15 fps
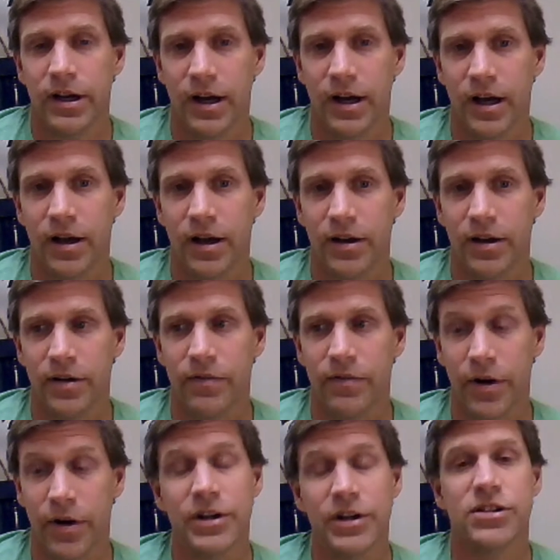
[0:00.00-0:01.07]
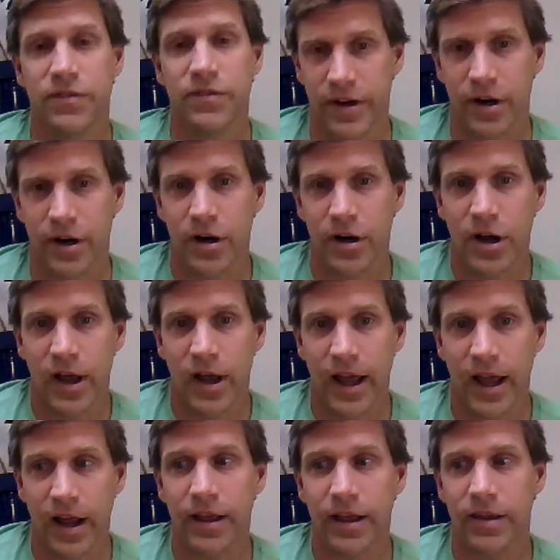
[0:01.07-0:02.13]
uh, very severe,
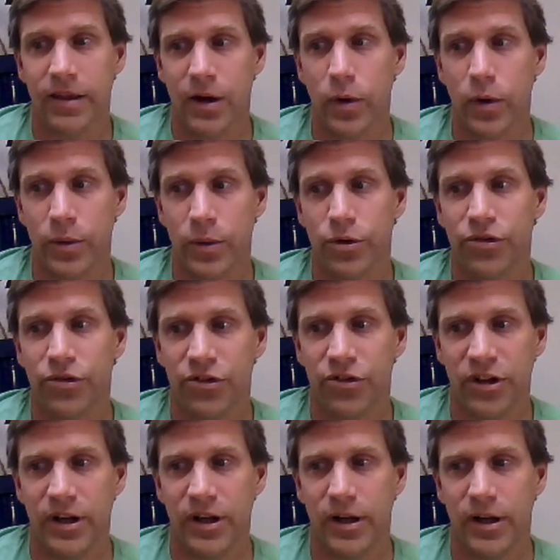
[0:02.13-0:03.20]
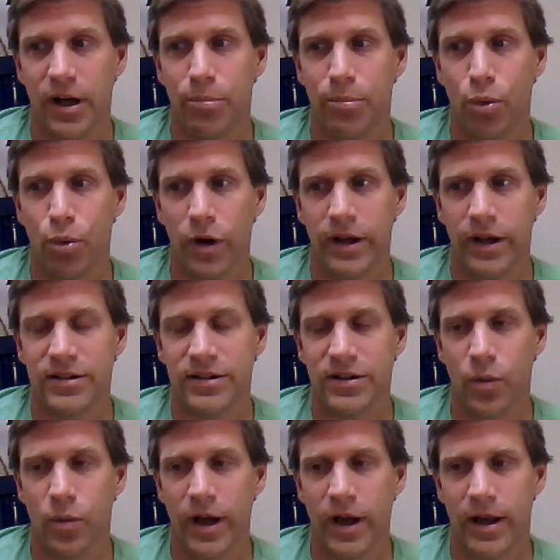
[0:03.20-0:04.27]
and I think we will see a point
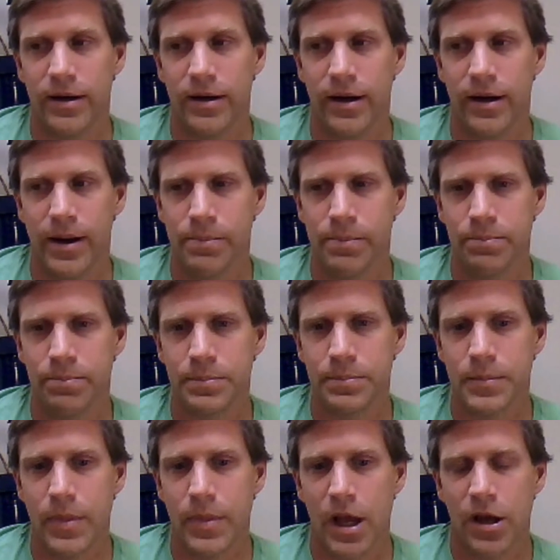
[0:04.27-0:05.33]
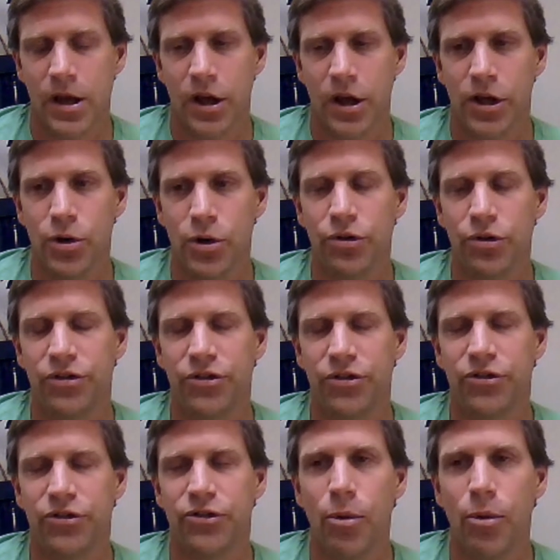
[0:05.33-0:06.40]
when um, you will see
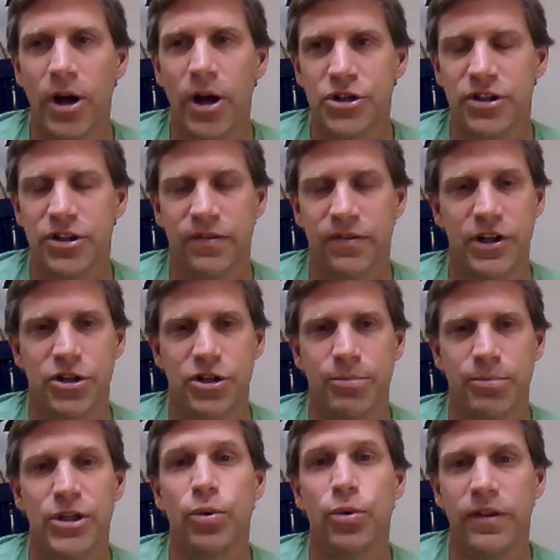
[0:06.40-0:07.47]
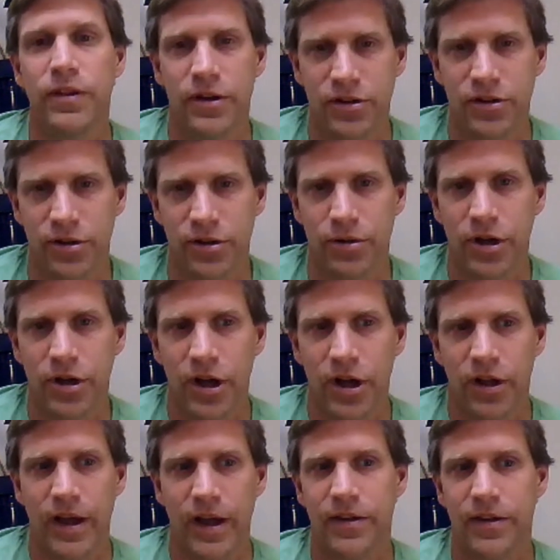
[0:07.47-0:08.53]
so much division between the two
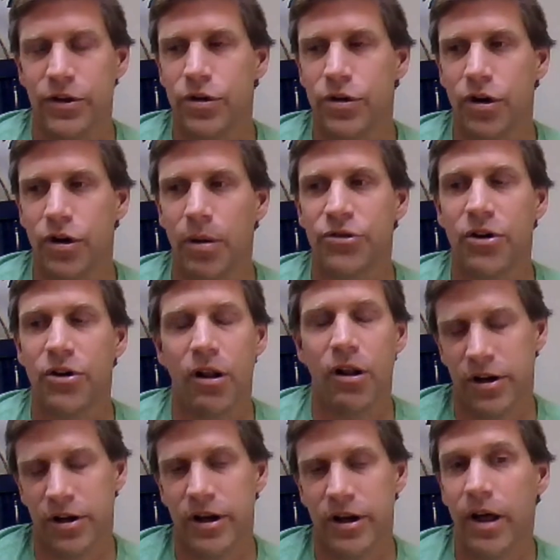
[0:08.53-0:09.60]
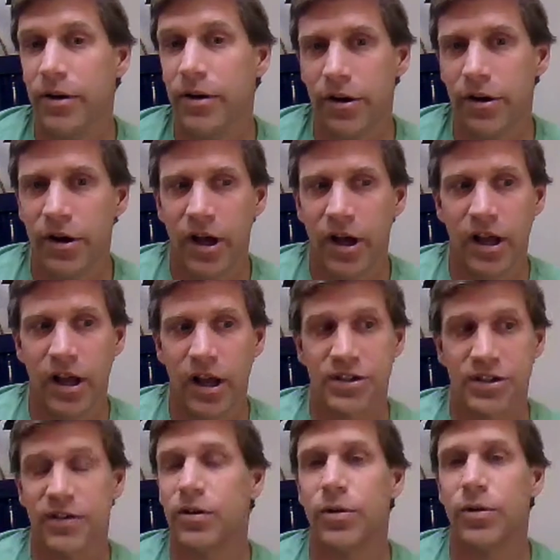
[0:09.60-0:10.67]
that you could almost call it another uh,
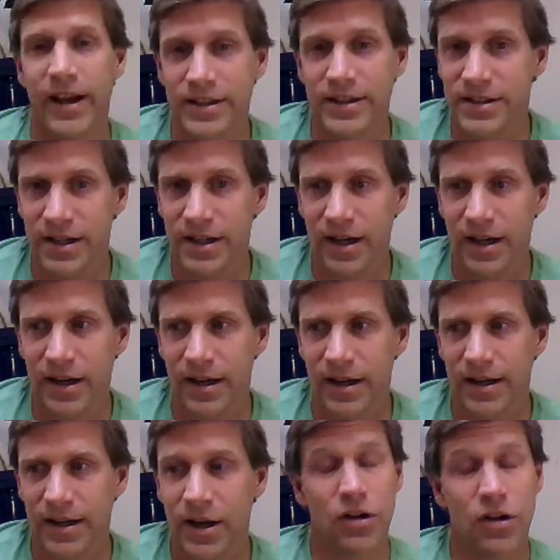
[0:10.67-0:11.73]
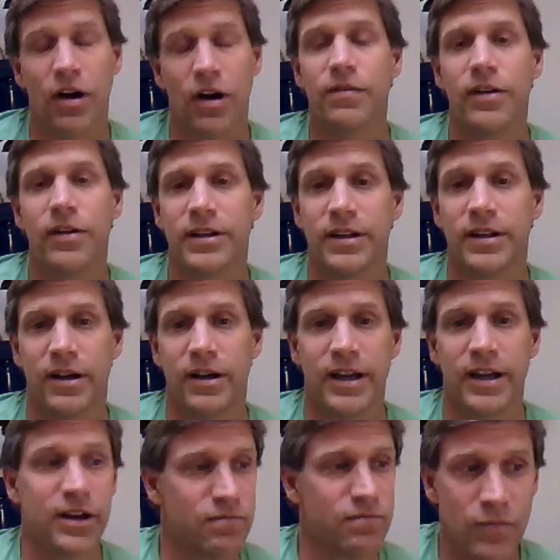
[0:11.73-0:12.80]
civil rights uh, conflict uh,
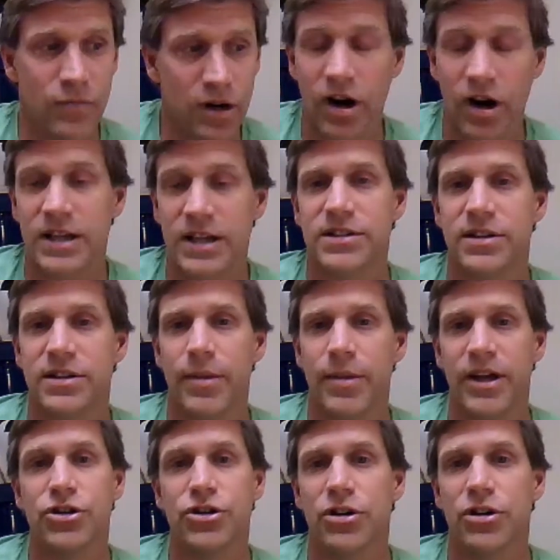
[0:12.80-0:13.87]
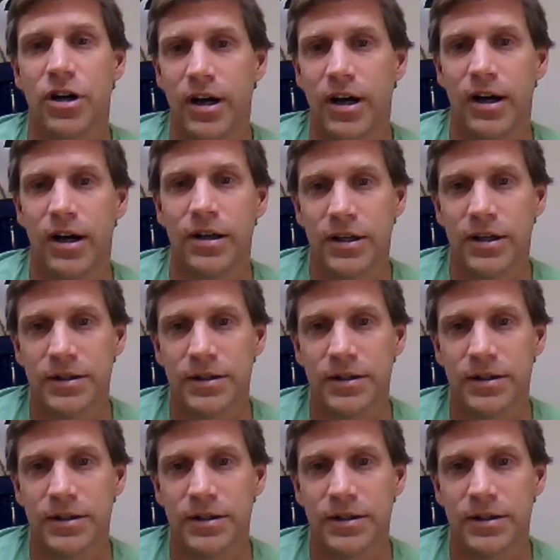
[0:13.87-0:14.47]
in across the major, uh,